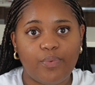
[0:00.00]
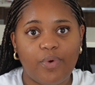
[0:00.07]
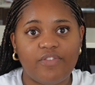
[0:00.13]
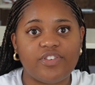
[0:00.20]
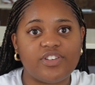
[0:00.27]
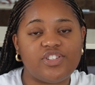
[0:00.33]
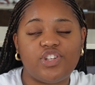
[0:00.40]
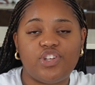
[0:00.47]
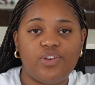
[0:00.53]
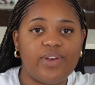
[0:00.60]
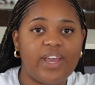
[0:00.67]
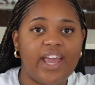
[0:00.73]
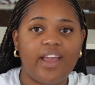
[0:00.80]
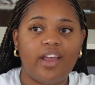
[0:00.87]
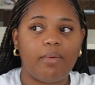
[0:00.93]
whether it's the
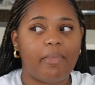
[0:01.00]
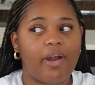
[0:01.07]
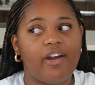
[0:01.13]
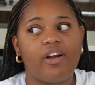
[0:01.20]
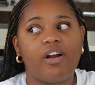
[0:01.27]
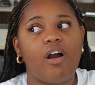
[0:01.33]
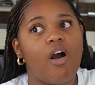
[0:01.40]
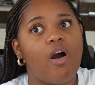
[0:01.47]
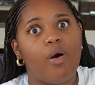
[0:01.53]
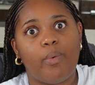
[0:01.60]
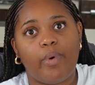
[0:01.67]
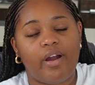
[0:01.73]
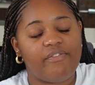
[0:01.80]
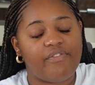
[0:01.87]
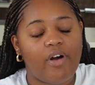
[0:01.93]
UK, America,
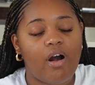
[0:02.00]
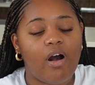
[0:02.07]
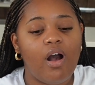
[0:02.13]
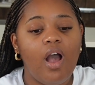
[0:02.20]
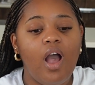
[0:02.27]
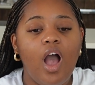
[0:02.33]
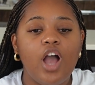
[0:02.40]
wherever,